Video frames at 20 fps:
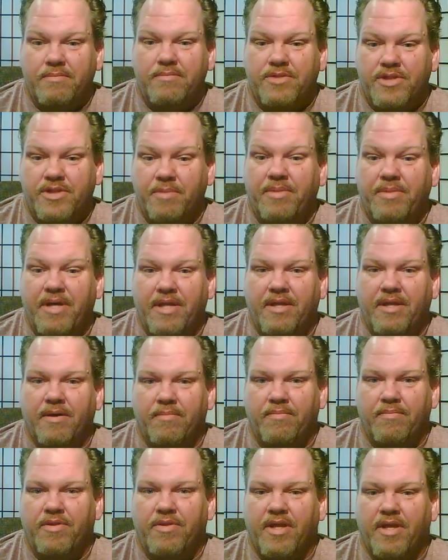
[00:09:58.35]
should be
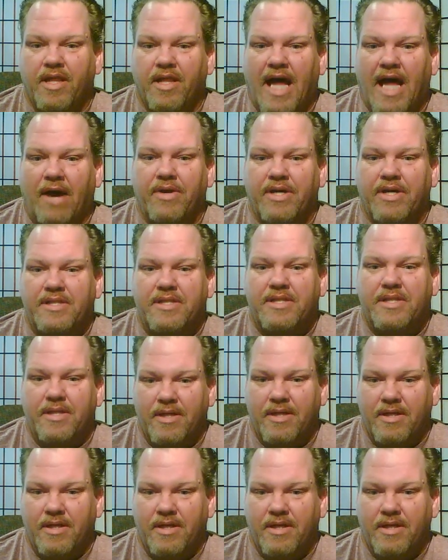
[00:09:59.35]
the the loudest